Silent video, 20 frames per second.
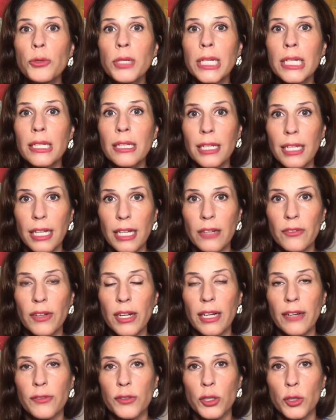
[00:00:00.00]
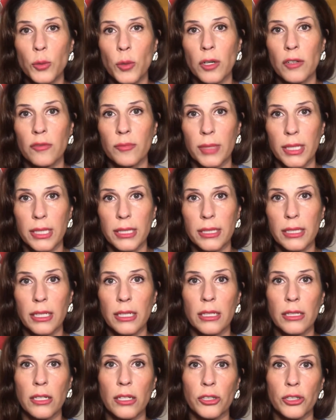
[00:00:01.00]
can leave after 12 months in
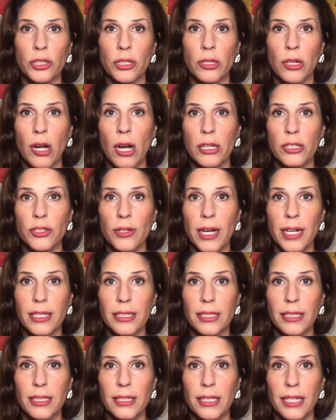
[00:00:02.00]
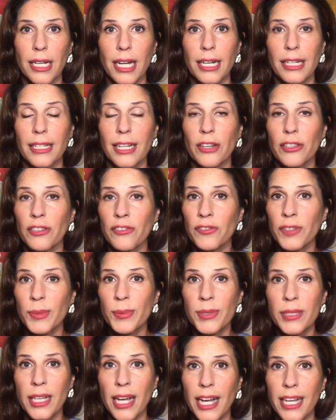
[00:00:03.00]
a long-term contract. Now the flip
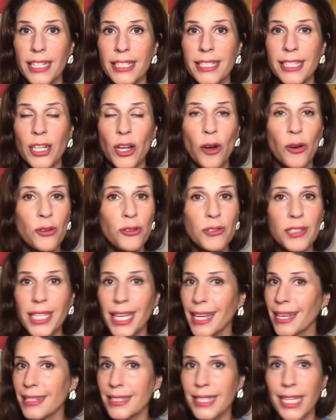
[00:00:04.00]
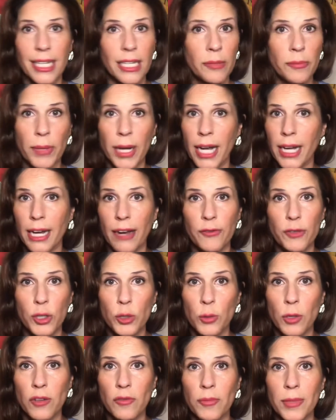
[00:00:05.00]
side is the owners can't take it back after
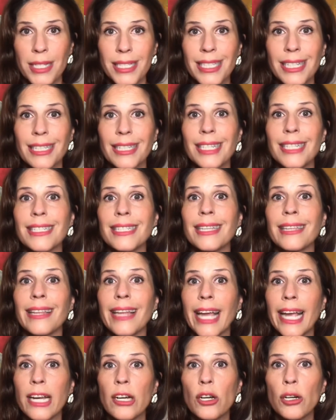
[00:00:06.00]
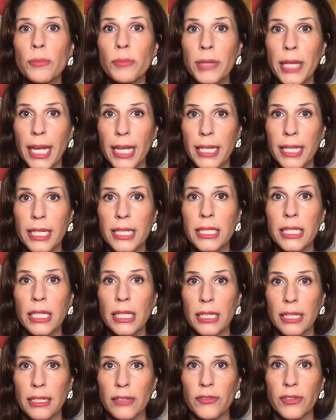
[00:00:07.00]
12 months unless they are planning to
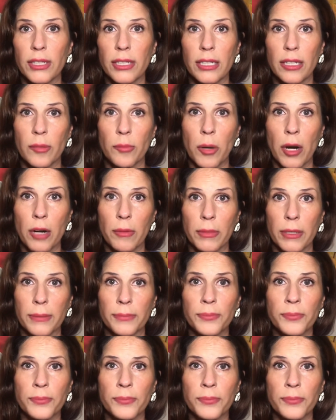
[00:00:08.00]
live in the apartment.